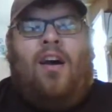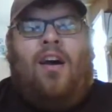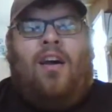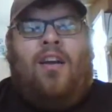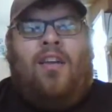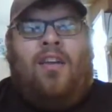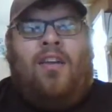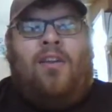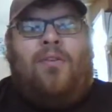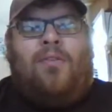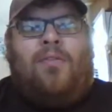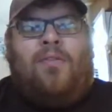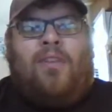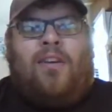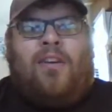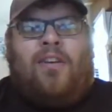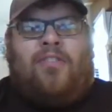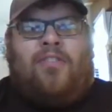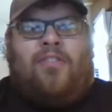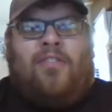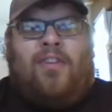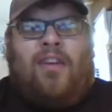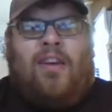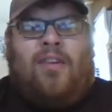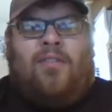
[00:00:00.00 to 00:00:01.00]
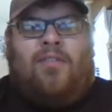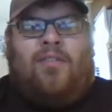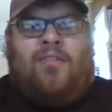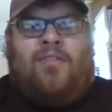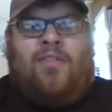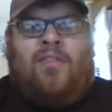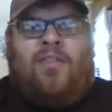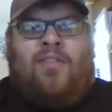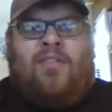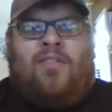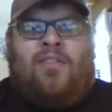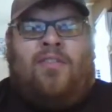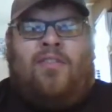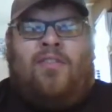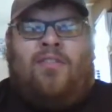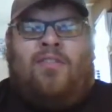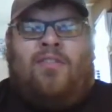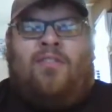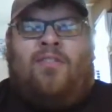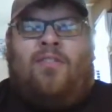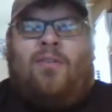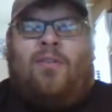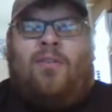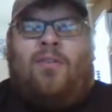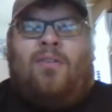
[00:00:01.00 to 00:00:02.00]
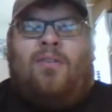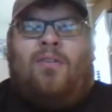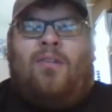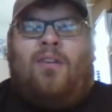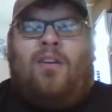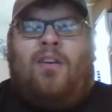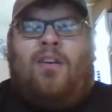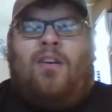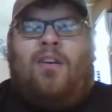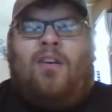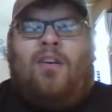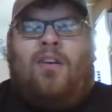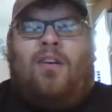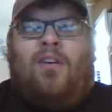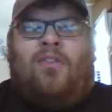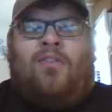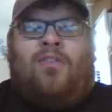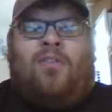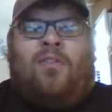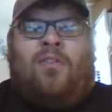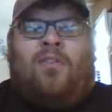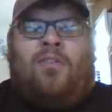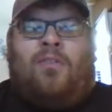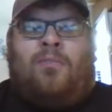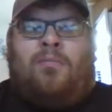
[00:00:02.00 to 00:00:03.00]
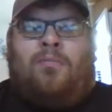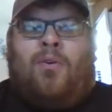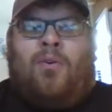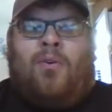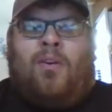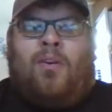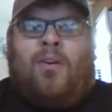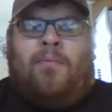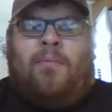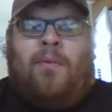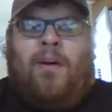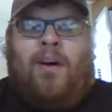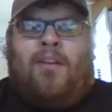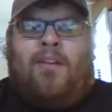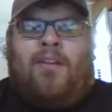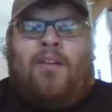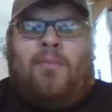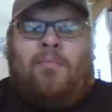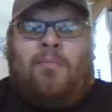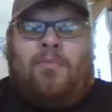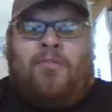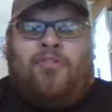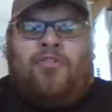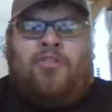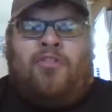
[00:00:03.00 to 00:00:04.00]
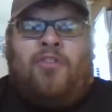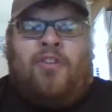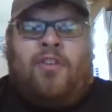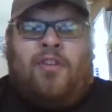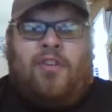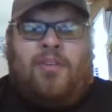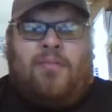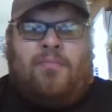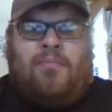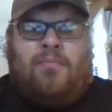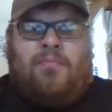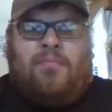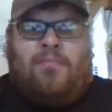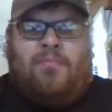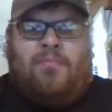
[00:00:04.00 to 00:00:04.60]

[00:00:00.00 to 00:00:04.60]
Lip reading: you don't actually have to physically store the program on the machine.